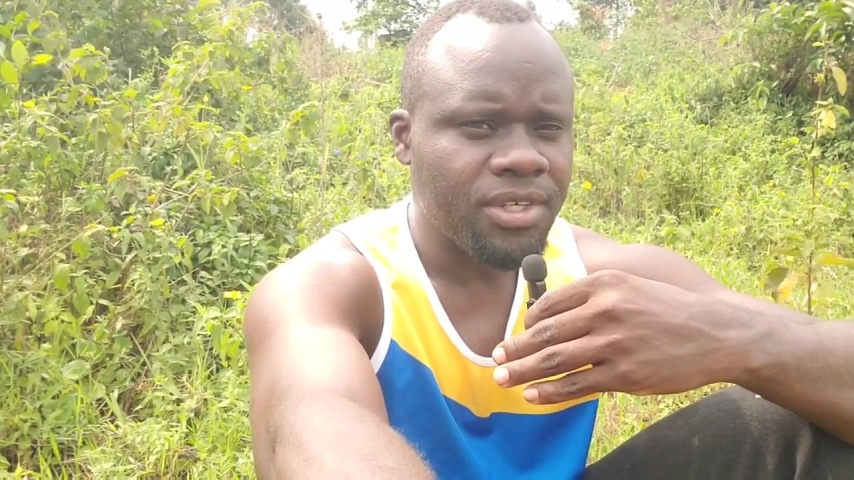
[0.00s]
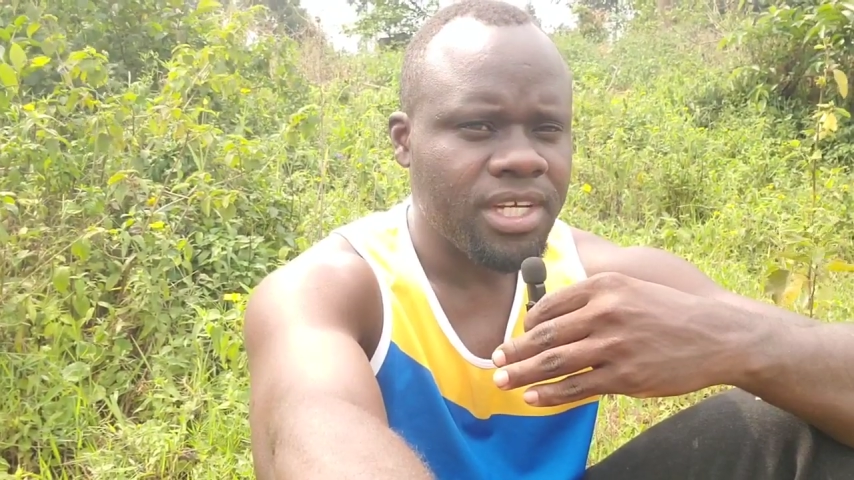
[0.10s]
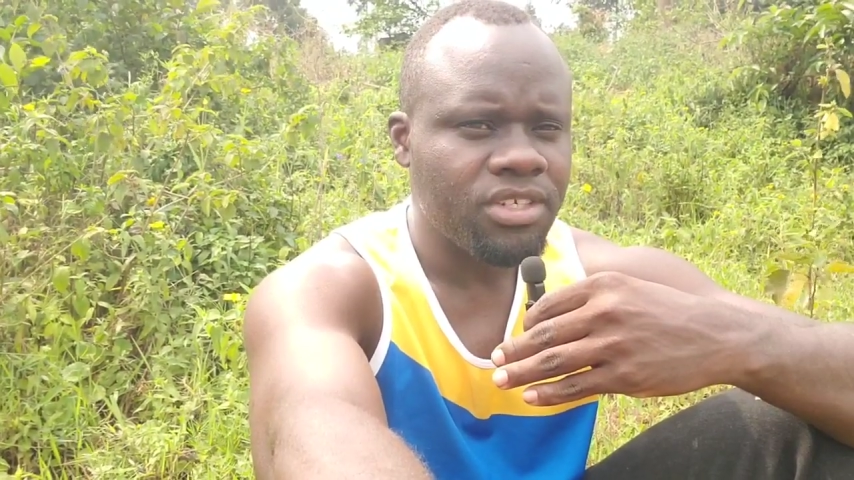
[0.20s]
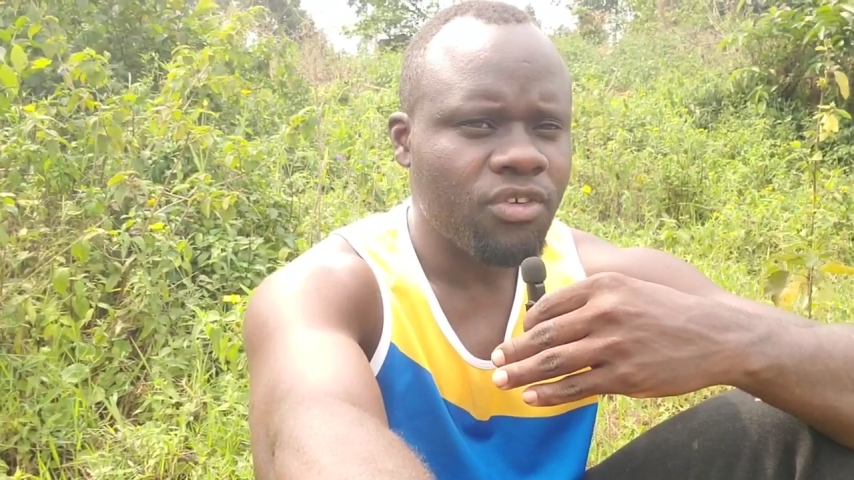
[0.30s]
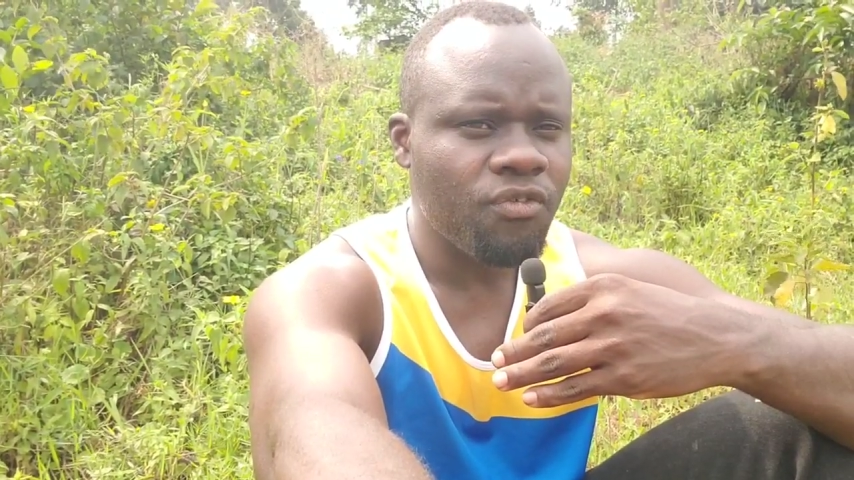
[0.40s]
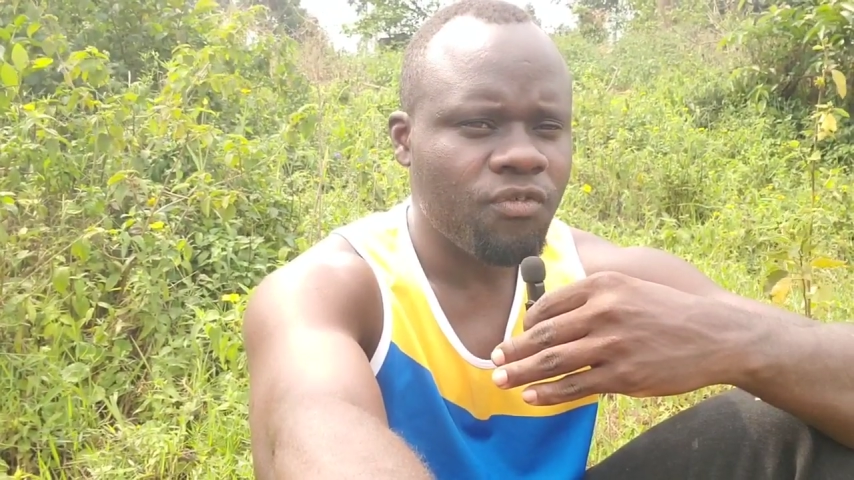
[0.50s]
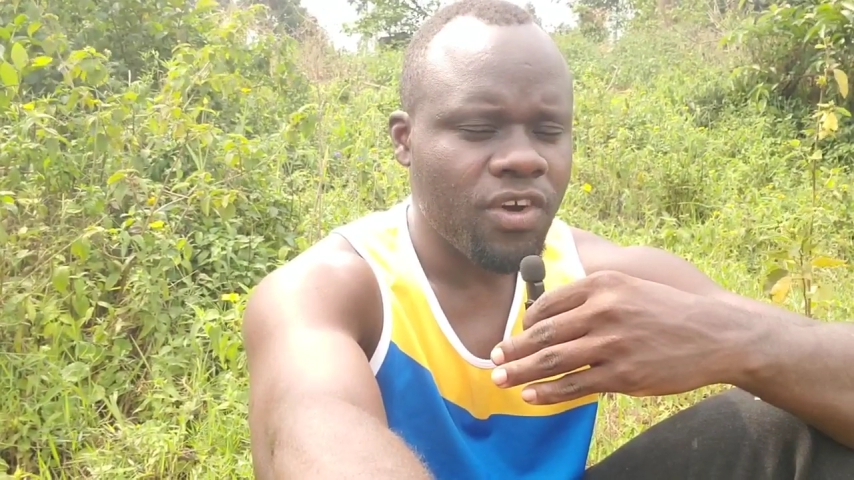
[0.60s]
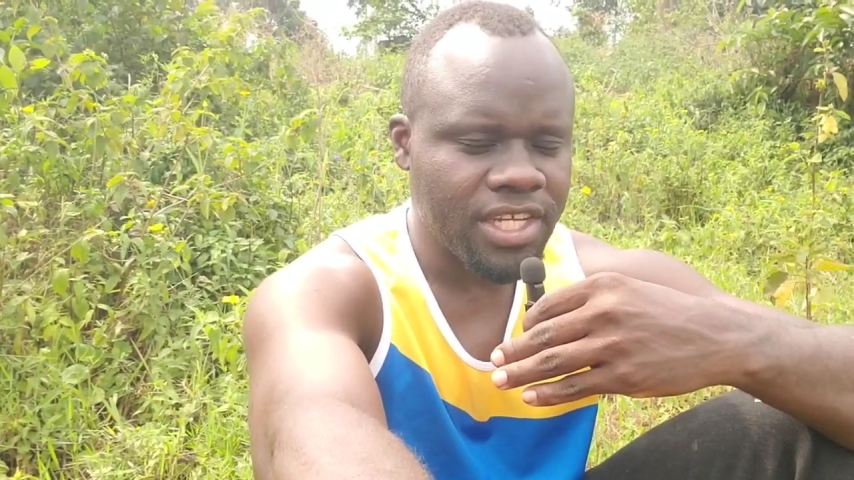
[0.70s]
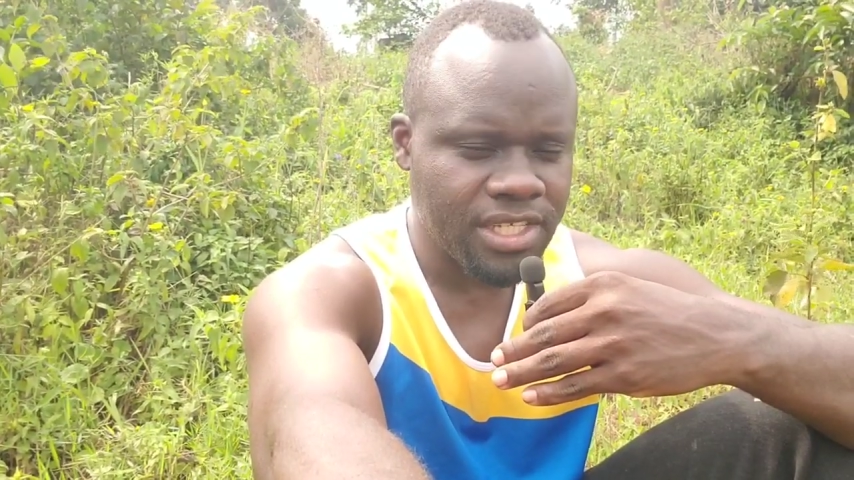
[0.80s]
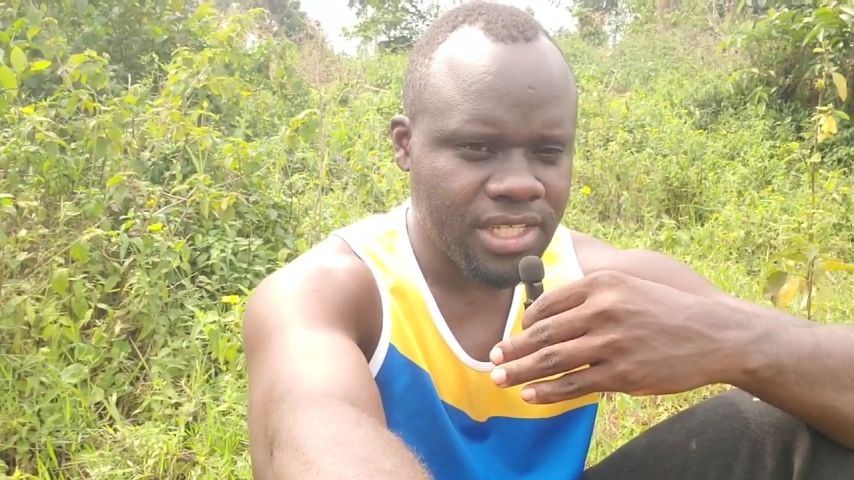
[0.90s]
you get your
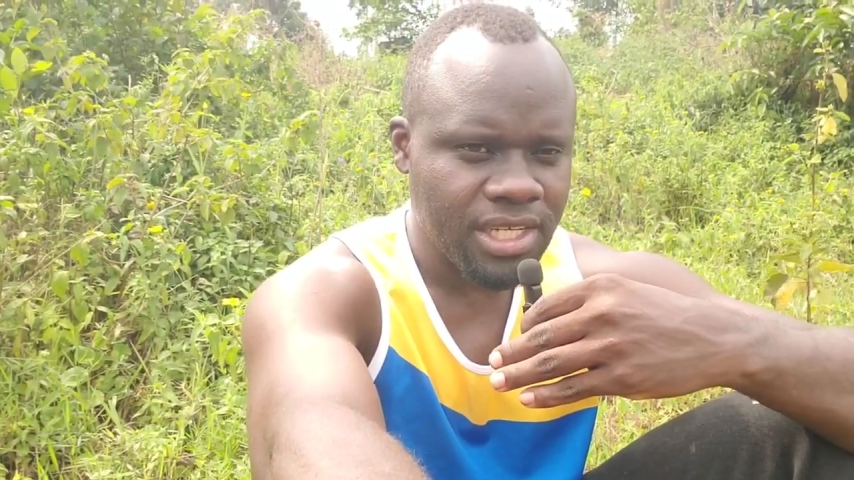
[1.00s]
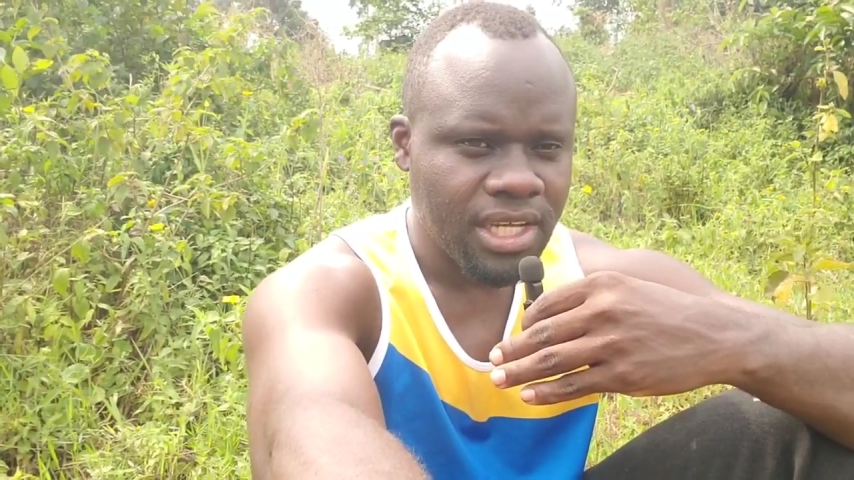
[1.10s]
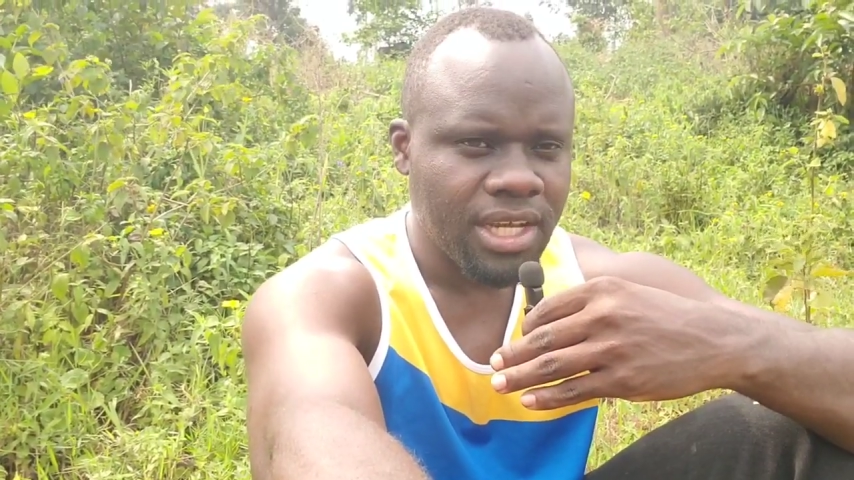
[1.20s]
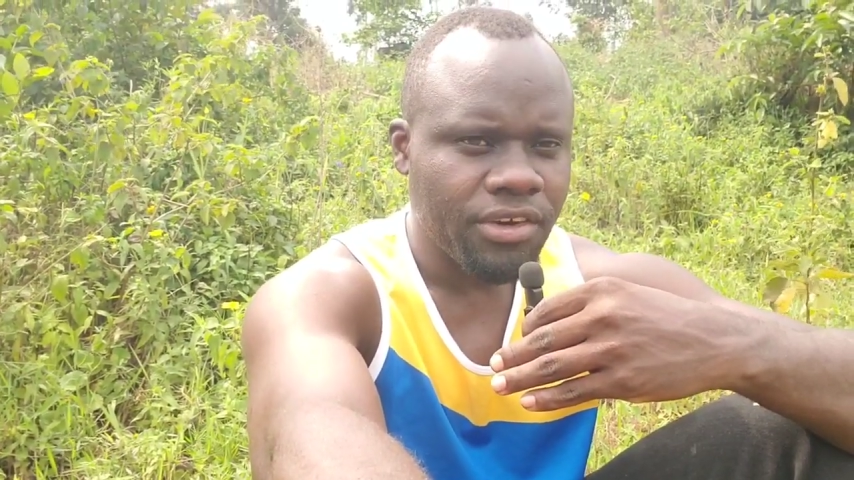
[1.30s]
first